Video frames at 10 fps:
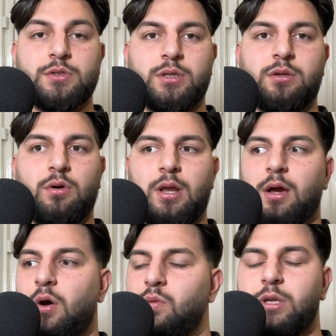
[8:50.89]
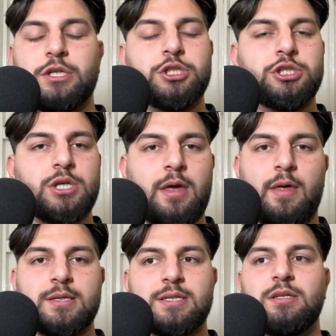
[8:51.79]
and you're like, holy shit,
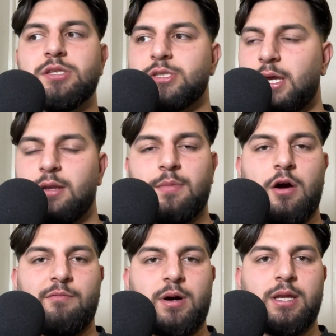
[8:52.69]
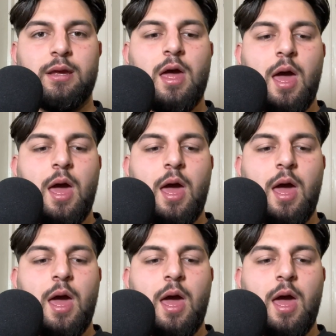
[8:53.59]
that's an insane amount of money.